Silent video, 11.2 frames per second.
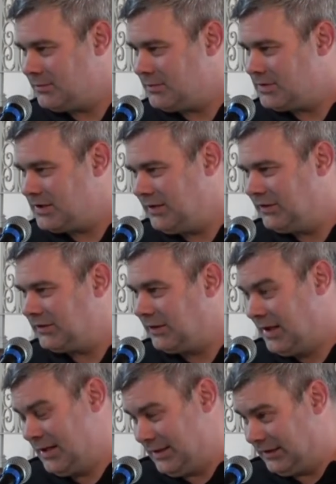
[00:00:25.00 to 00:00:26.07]
She's
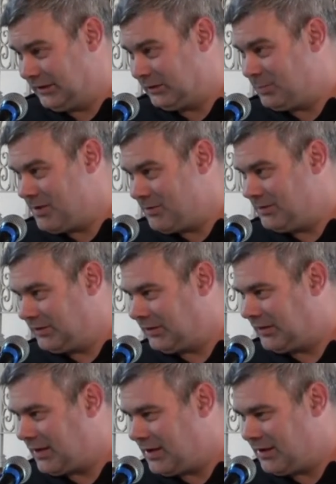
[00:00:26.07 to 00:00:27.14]

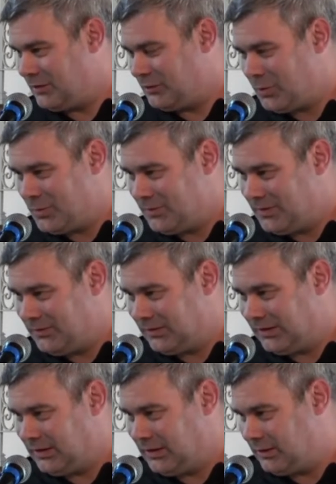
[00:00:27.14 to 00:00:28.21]
experienced the trauma of
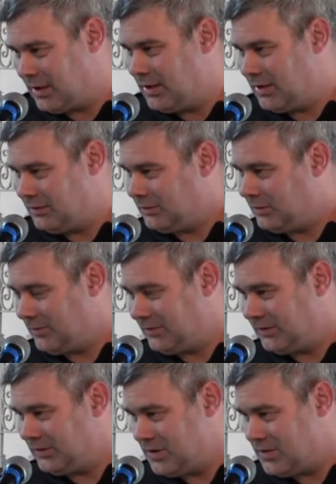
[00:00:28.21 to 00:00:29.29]
losing two of her
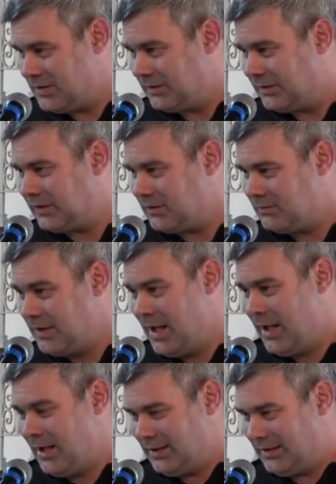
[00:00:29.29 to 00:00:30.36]
students. So
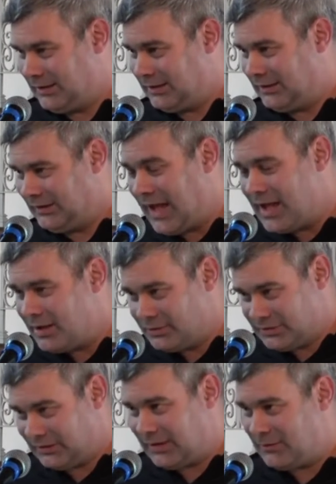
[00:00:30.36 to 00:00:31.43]
as again, I'll
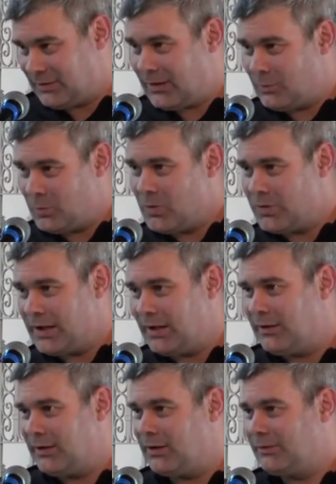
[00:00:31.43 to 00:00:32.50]
just give you that warning
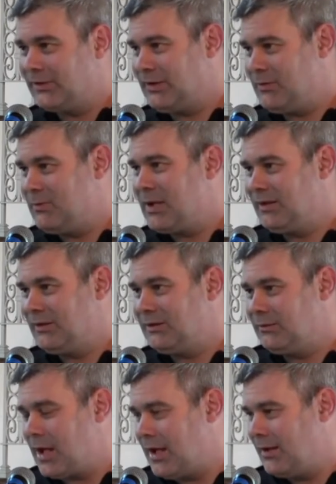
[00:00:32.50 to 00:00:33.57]
that obviously we may
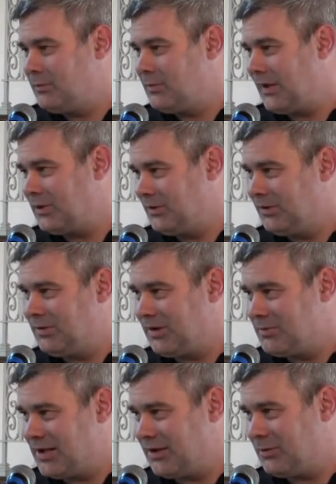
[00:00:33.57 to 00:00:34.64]
tackle some
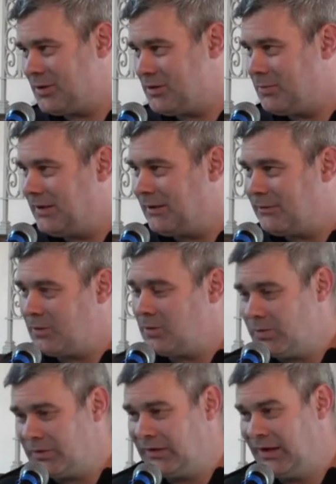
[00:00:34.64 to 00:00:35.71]
subjects which would be
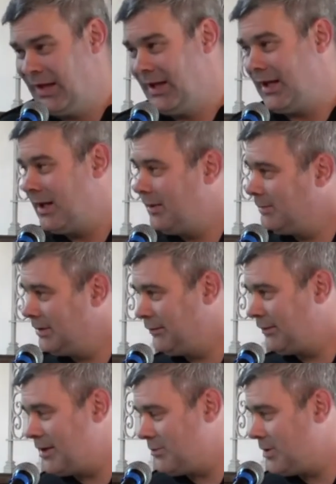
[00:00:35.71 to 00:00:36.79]
difficult. And
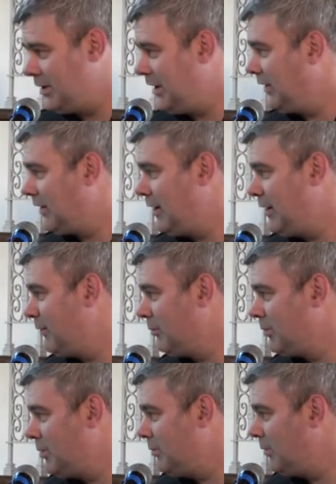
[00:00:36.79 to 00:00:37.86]
if anyone needs to leave the
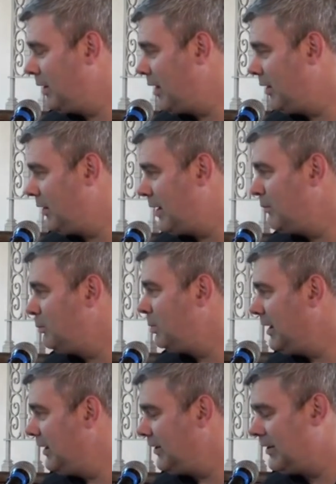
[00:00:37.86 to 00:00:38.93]
room, then
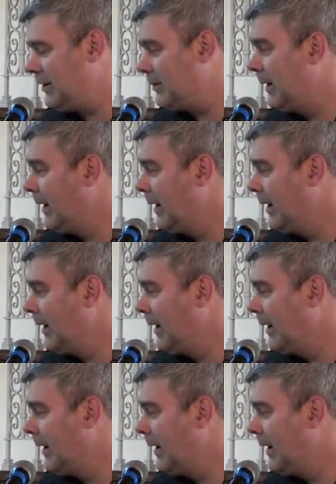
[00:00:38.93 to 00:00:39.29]
please do.